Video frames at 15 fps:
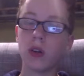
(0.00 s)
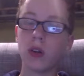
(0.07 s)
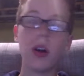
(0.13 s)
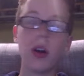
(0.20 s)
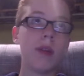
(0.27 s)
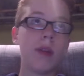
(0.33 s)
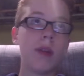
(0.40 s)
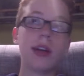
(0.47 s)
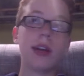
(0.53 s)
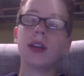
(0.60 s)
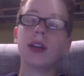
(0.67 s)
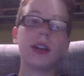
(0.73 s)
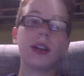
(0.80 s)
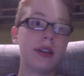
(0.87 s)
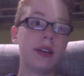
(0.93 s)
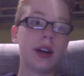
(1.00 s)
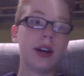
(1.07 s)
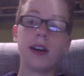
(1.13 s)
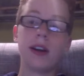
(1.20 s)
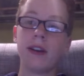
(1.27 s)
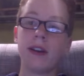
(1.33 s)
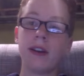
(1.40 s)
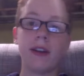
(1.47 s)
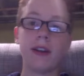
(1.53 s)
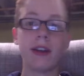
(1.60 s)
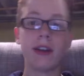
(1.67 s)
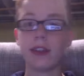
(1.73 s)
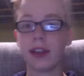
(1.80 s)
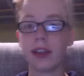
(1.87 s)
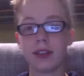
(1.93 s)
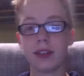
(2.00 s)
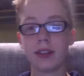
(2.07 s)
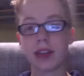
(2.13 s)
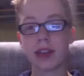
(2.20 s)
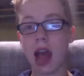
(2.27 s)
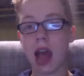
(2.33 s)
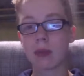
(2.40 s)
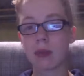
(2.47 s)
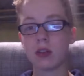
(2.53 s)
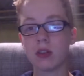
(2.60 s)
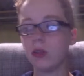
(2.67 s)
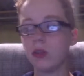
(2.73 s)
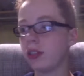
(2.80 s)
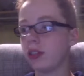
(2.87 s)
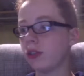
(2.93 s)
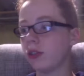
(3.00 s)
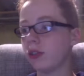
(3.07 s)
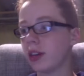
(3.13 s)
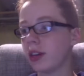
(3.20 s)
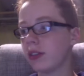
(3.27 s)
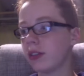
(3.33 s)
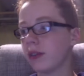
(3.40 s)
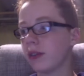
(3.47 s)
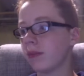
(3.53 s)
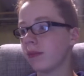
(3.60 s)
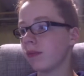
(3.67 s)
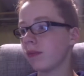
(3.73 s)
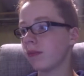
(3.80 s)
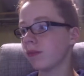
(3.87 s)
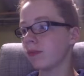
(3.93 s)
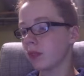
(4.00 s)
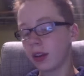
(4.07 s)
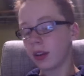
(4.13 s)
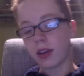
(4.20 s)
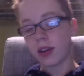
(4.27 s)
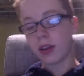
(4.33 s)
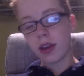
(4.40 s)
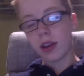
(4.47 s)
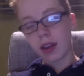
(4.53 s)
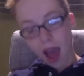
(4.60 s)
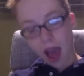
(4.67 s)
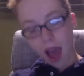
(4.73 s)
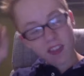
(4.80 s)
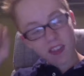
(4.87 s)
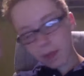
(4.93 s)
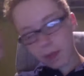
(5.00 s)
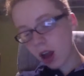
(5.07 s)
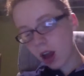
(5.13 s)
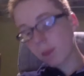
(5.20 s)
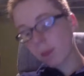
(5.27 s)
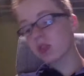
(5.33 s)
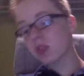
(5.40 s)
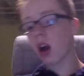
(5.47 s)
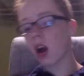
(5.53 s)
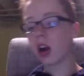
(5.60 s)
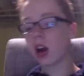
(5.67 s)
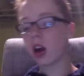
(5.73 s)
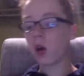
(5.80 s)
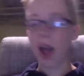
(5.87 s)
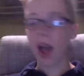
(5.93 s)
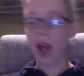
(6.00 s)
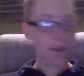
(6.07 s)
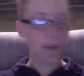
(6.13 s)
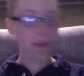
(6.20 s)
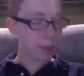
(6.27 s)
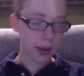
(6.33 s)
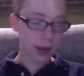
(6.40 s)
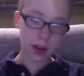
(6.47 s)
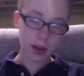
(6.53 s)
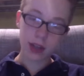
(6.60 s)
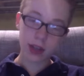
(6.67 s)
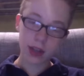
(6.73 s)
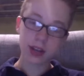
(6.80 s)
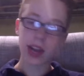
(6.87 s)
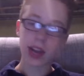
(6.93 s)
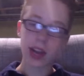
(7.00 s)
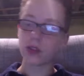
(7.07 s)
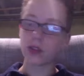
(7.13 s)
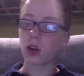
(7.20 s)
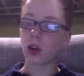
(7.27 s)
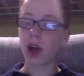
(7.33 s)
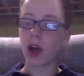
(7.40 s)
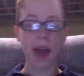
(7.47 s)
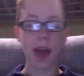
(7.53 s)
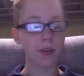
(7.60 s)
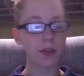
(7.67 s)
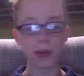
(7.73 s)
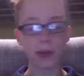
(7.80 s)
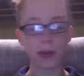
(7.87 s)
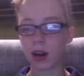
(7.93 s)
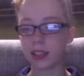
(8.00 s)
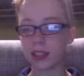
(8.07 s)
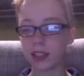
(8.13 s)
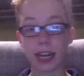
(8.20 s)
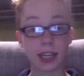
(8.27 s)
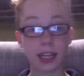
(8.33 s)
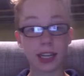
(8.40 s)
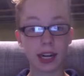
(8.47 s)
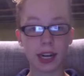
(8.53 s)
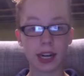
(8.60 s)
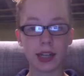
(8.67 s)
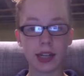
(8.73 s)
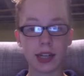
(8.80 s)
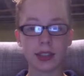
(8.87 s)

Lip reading: Oh my god, the thing is absolutely crazy. Haven't been on Bizarro, haven't been on Nitro, haven't been on King Ka.